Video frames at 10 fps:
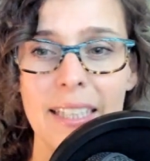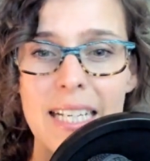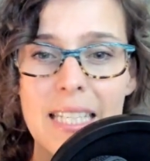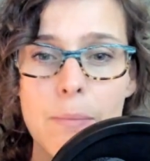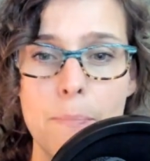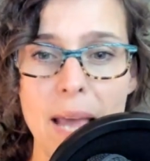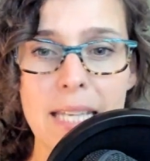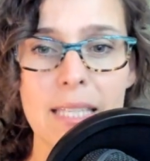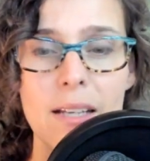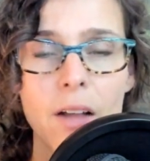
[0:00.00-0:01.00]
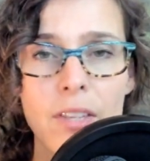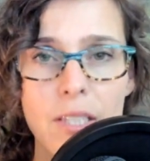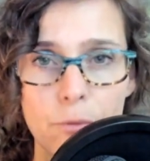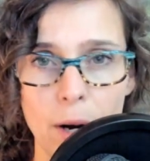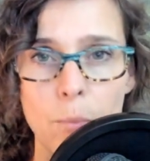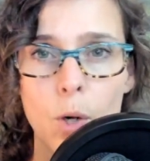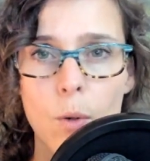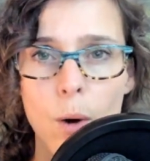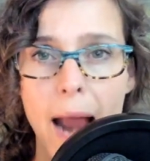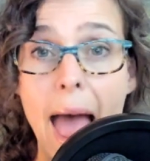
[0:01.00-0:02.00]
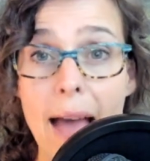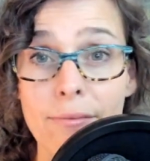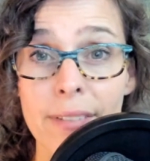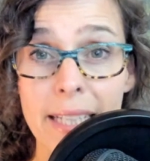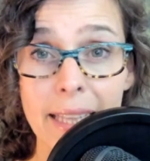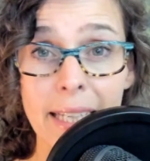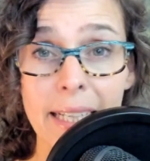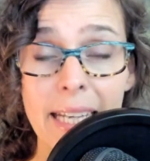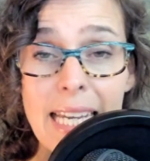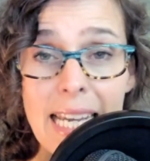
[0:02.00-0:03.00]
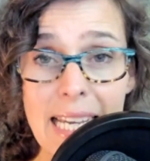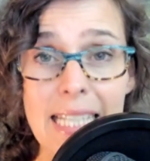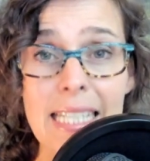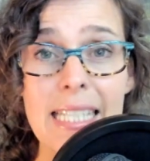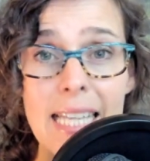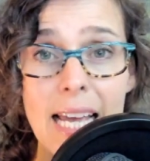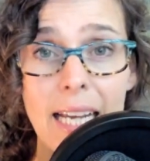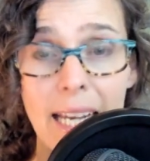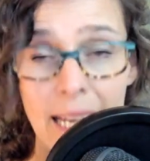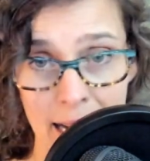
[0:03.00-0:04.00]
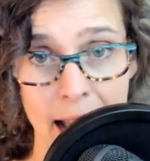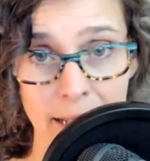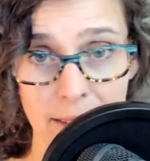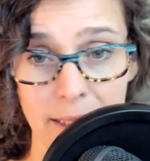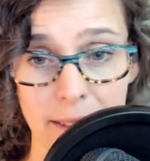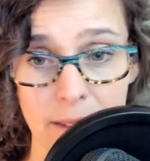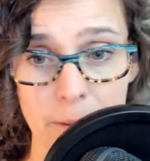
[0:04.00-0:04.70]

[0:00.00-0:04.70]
It's based on this framework where everything is connected.